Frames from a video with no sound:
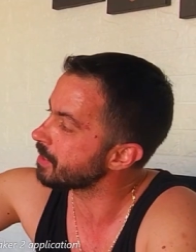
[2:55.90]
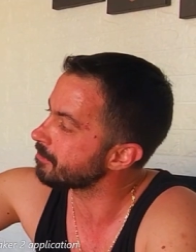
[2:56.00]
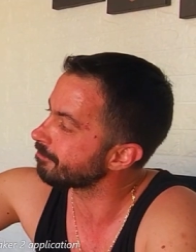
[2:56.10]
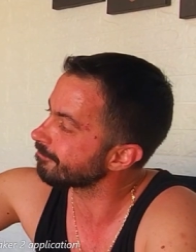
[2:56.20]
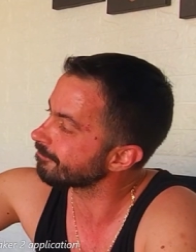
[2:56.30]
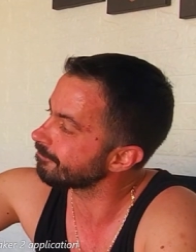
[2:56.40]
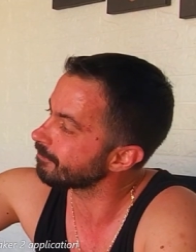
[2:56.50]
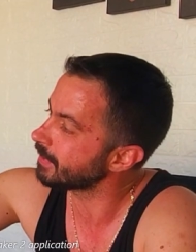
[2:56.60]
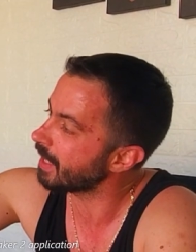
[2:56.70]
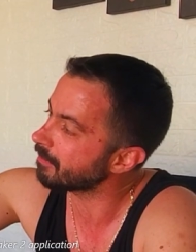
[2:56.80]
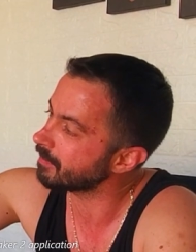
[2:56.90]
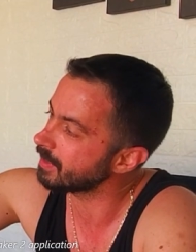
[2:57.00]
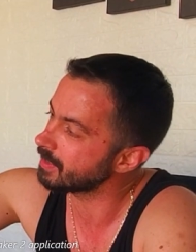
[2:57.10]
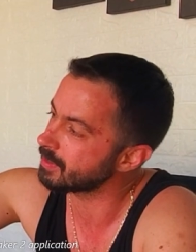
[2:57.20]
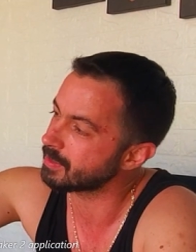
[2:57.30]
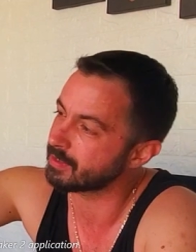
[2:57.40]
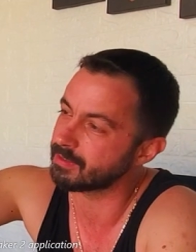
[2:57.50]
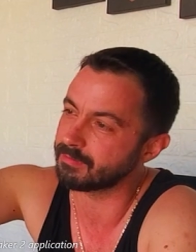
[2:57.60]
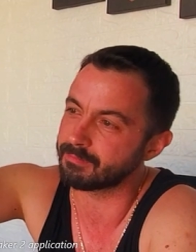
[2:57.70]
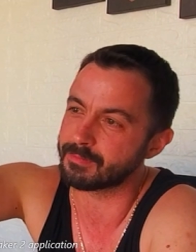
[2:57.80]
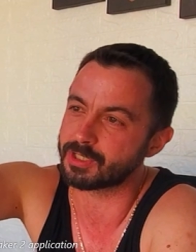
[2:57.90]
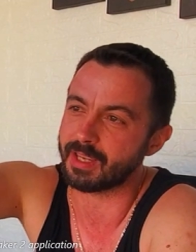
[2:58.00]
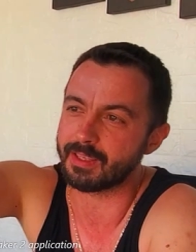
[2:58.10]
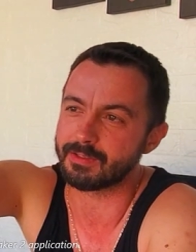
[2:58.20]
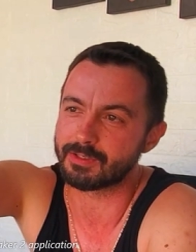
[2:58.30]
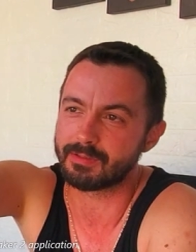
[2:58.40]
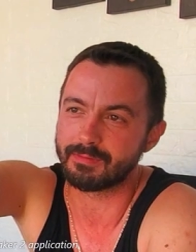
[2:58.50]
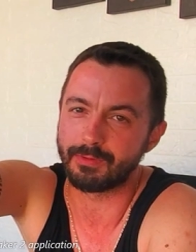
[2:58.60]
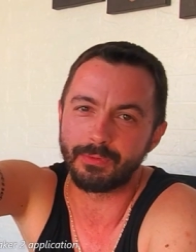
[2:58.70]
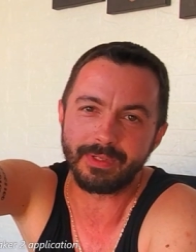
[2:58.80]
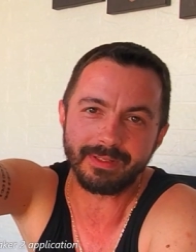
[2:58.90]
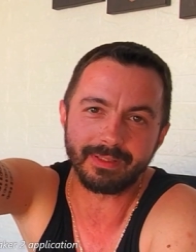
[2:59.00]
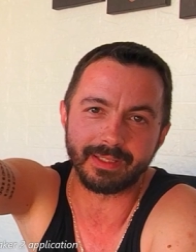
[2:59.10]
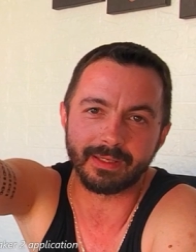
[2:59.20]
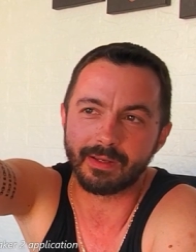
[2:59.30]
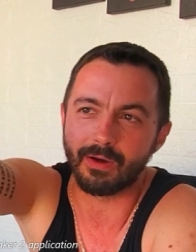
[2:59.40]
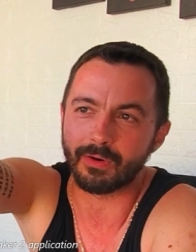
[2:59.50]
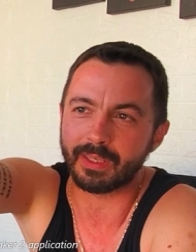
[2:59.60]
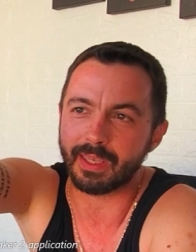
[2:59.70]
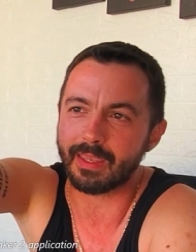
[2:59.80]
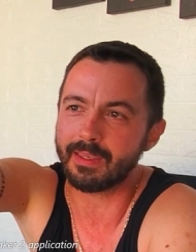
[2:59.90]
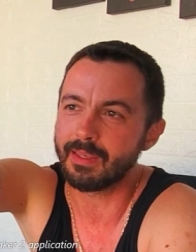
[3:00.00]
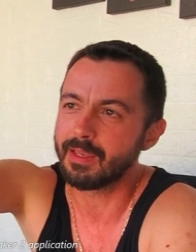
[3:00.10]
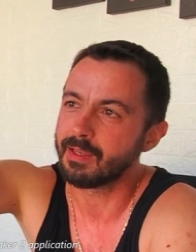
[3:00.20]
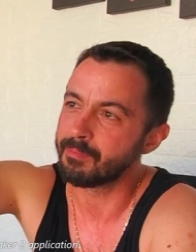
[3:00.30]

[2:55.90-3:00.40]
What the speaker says: I mean, nothing is changed really, okay?